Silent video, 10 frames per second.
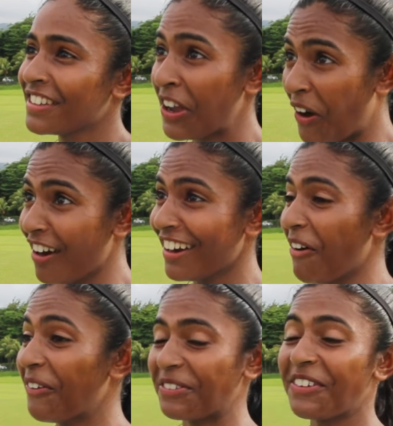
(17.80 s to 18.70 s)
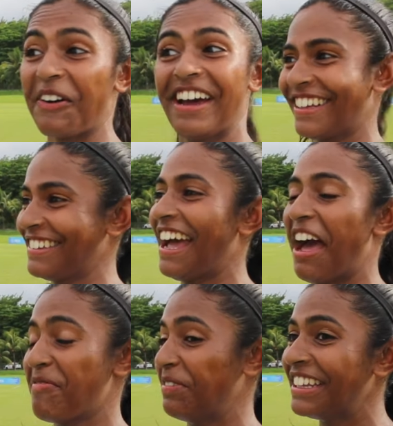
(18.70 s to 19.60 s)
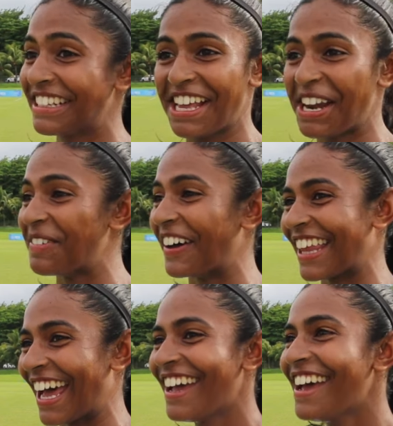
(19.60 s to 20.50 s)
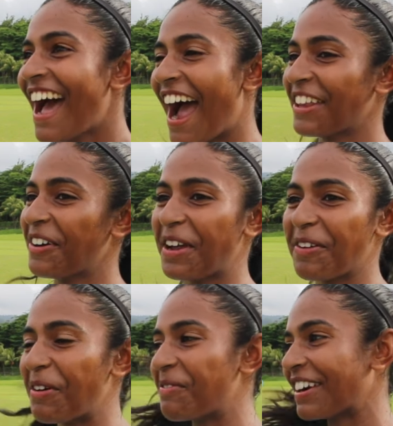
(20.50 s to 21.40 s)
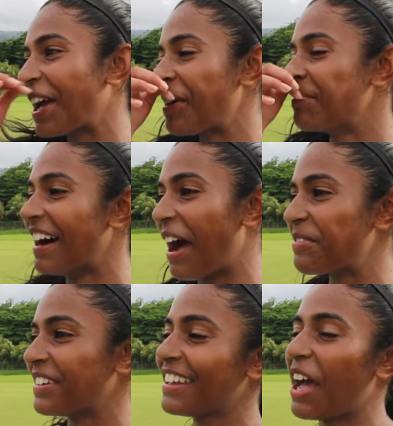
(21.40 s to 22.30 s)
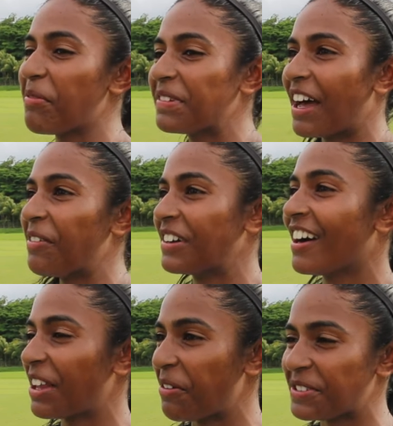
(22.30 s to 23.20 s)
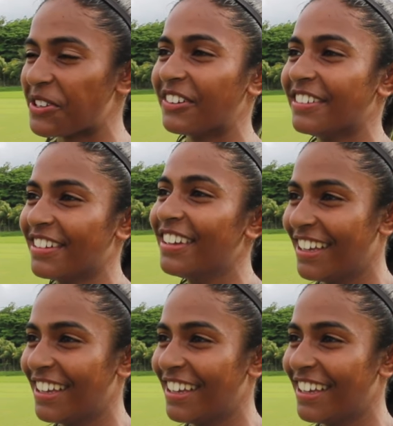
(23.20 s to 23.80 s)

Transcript: They are? Oh, yeah, I'm really excited about that. I thought we had one more game, but I'm really happy that we got that result.